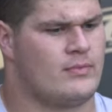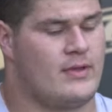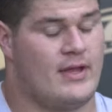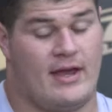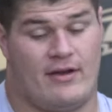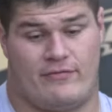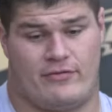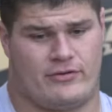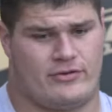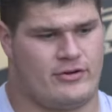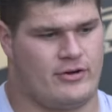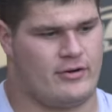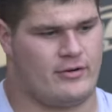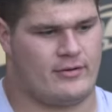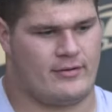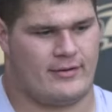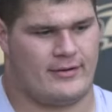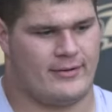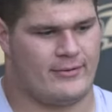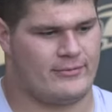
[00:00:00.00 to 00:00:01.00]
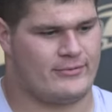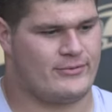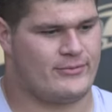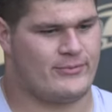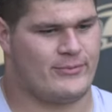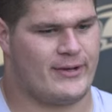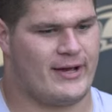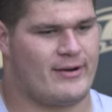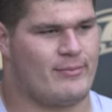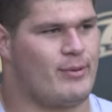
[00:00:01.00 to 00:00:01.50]
Yeah, for sure.
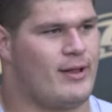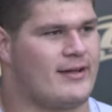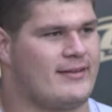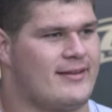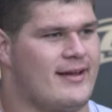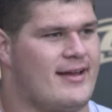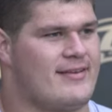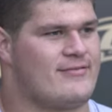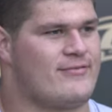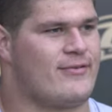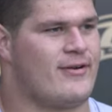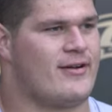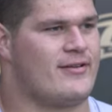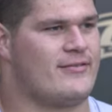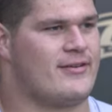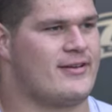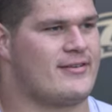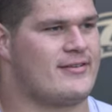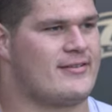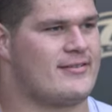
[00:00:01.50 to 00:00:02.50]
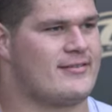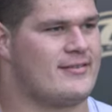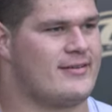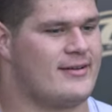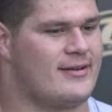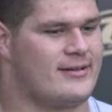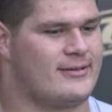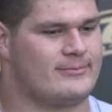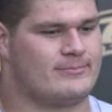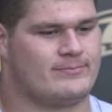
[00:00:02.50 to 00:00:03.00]
We got to block the guys in front of us.
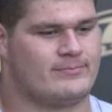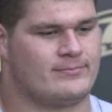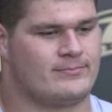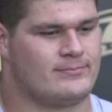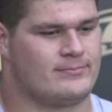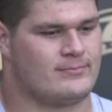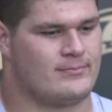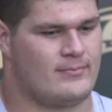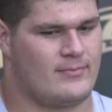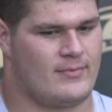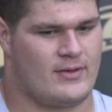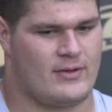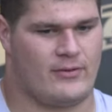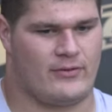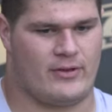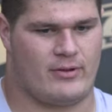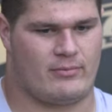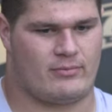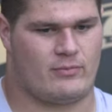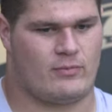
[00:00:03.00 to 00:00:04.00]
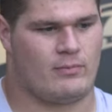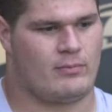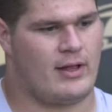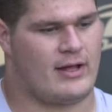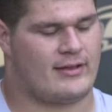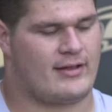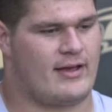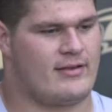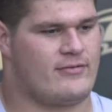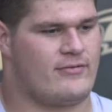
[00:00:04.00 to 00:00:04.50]
And then
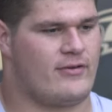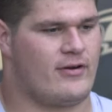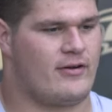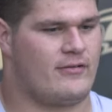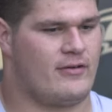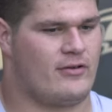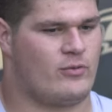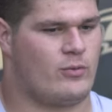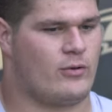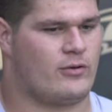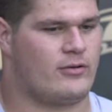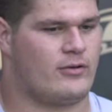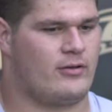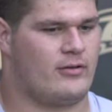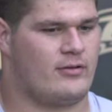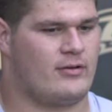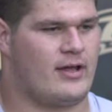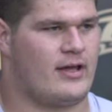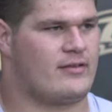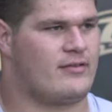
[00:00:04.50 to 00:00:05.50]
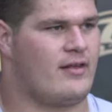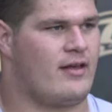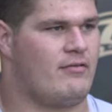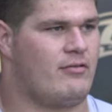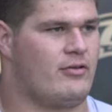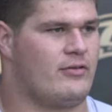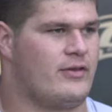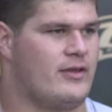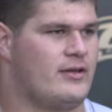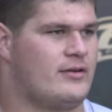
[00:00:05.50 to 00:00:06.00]
block guys in front of us, work to the next
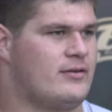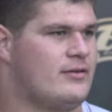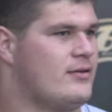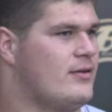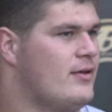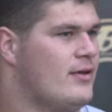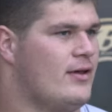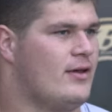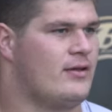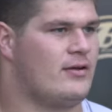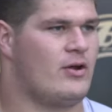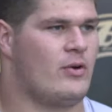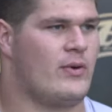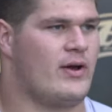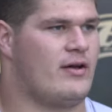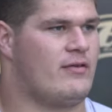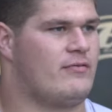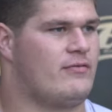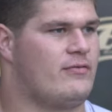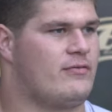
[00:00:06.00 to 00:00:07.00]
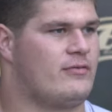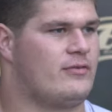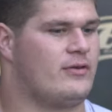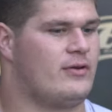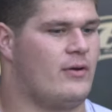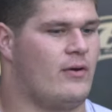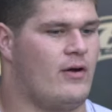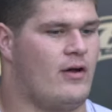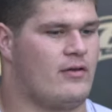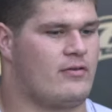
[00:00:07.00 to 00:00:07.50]
level, and then, we have,
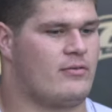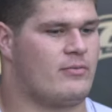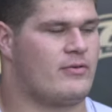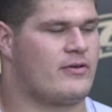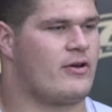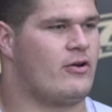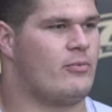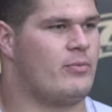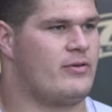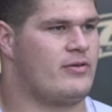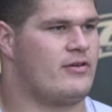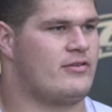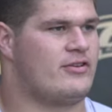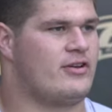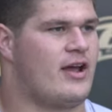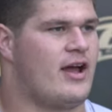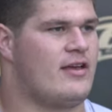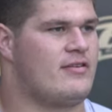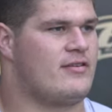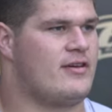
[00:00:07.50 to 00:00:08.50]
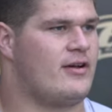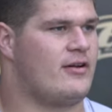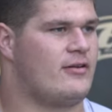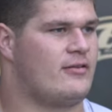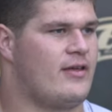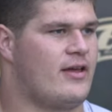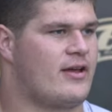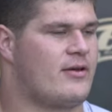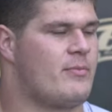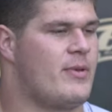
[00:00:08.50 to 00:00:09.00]
awesome skill position guys here
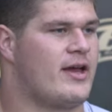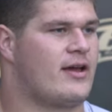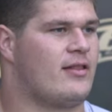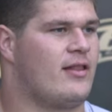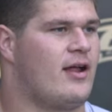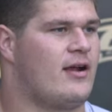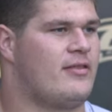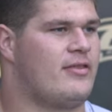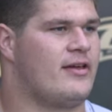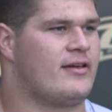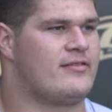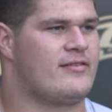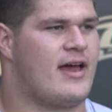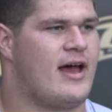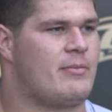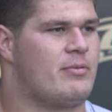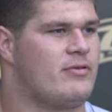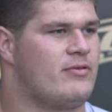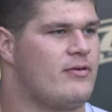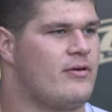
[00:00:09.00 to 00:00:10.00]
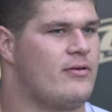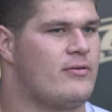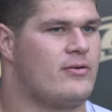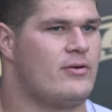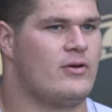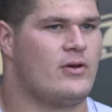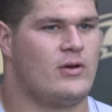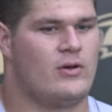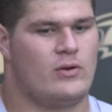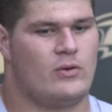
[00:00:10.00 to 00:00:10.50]
that can make a lot of things happen. So
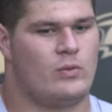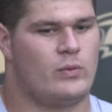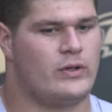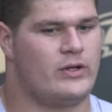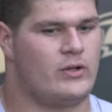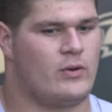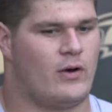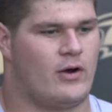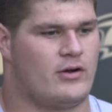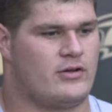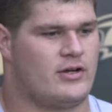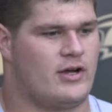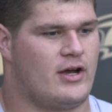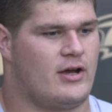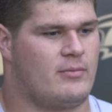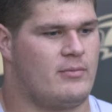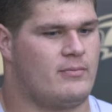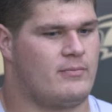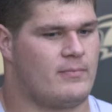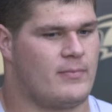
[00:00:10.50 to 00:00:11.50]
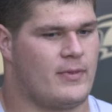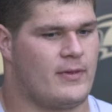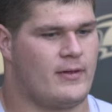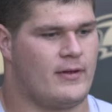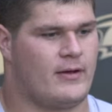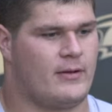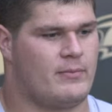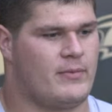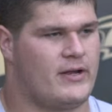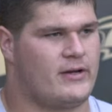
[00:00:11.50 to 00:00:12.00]
we do our job.
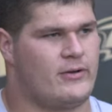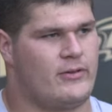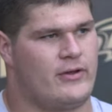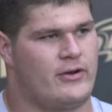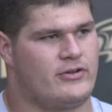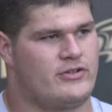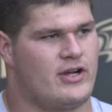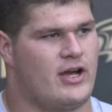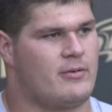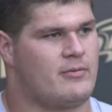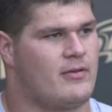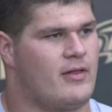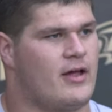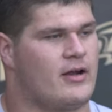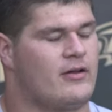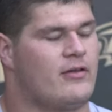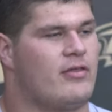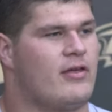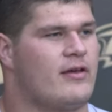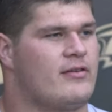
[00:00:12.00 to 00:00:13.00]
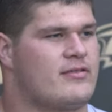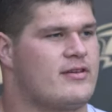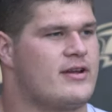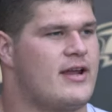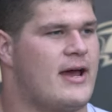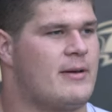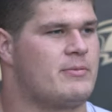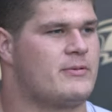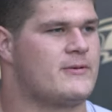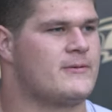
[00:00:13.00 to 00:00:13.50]
They do their jobs. A lot of good things can
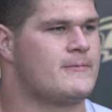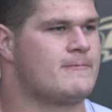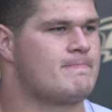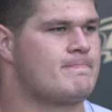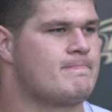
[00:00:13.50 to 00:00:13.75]
happen.